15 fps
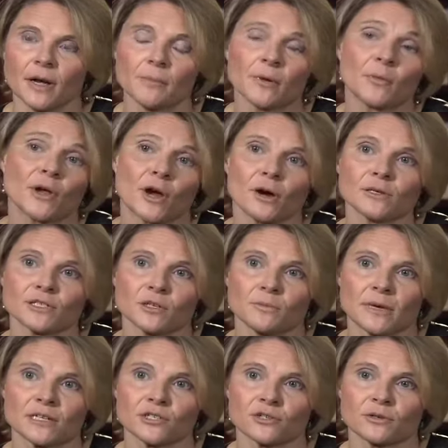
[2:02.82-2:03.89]
but we also
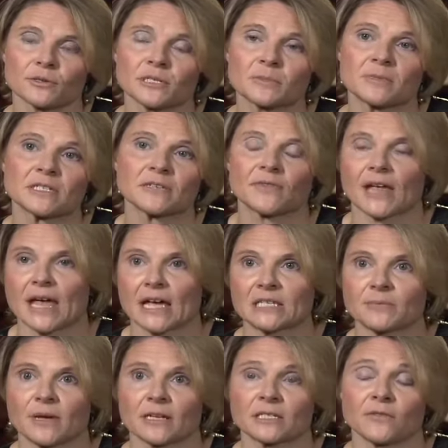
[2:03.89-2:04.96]
measured specific
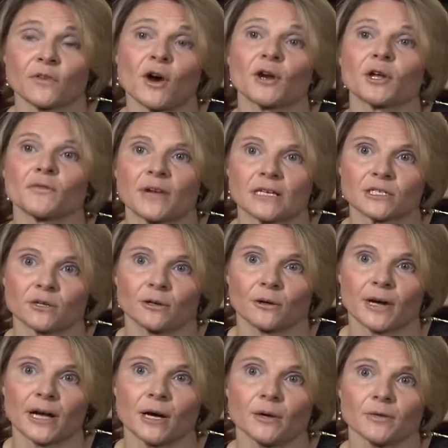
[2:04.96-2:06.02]
aspects of cardiovascular
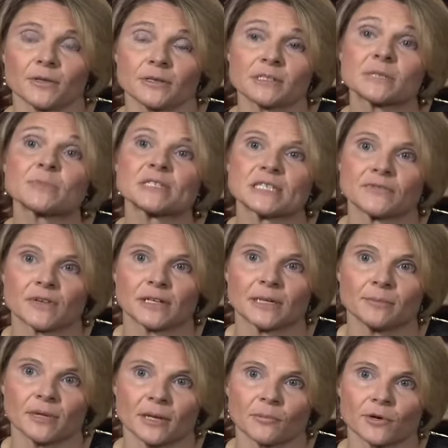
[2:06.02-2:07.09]
health, specifically
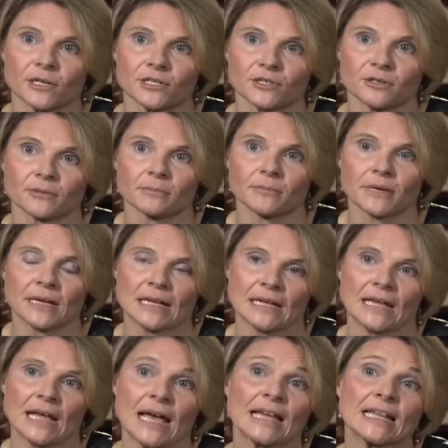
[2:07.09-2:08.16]
blood pressure.
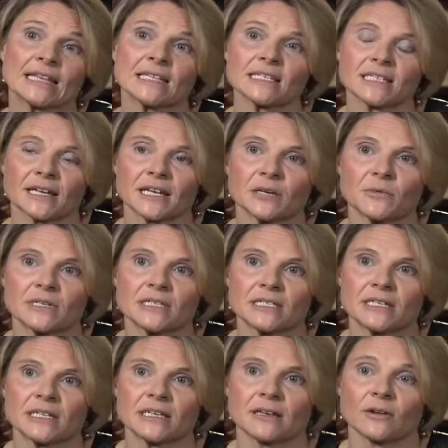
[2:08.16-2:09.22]
And in this study, we
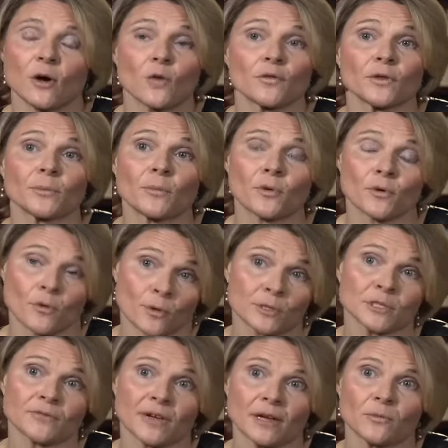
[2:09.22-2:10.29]
see, over the
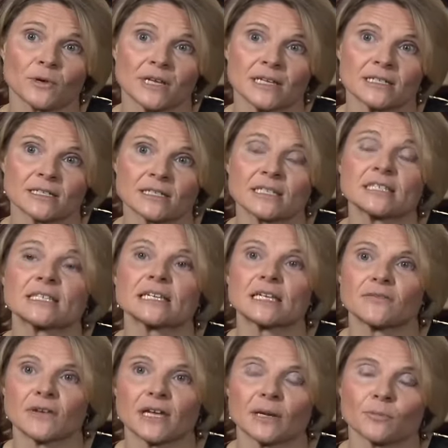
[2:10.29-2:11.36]
course of 8 weeks,
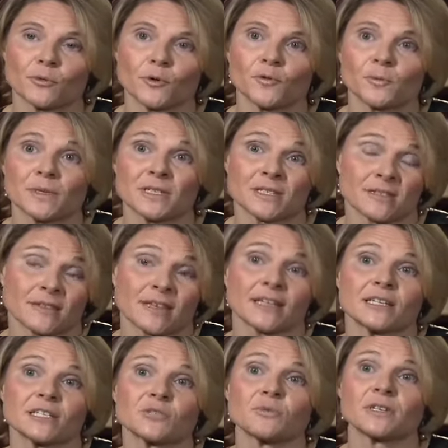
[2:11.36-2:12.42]
significant improvements, that
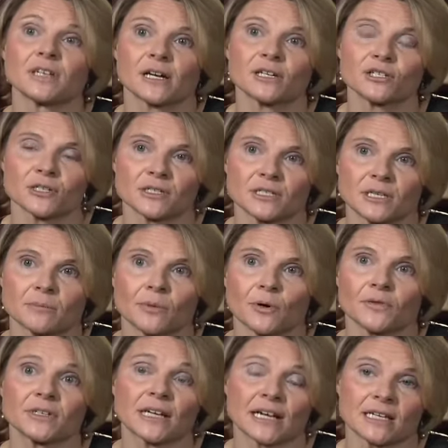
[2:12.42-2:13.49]
is, reductions in
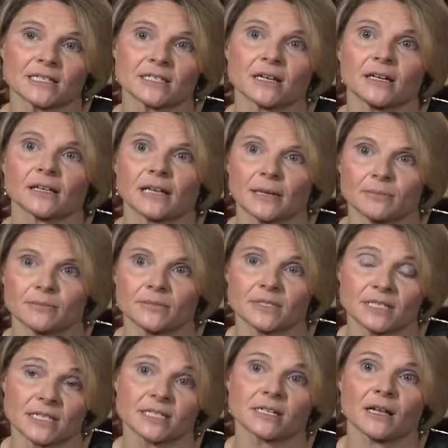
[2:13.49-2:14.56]
both diastolic and
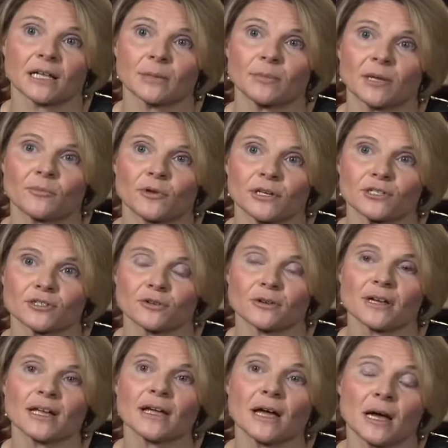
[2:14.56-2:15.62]
systolic blood pressure
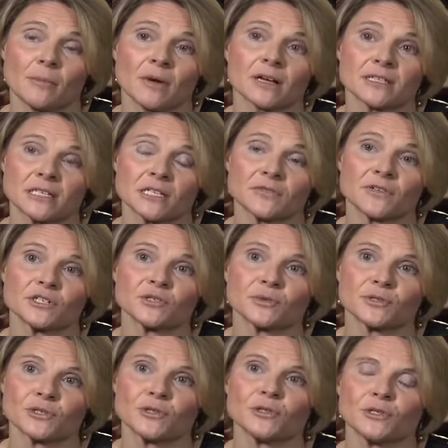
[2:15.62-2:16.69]
amongst
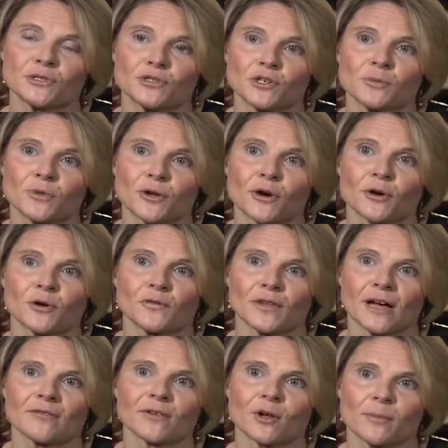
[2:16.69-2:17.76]
individuals who consume the cocoa
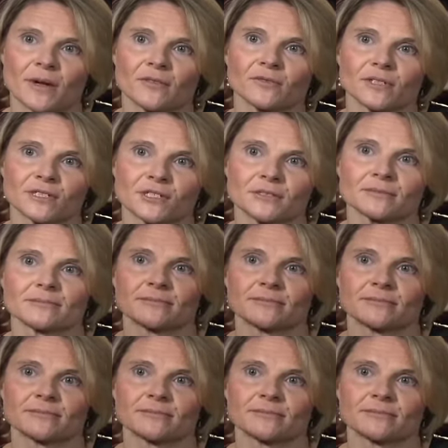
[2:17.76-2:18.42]
flavanol beverage.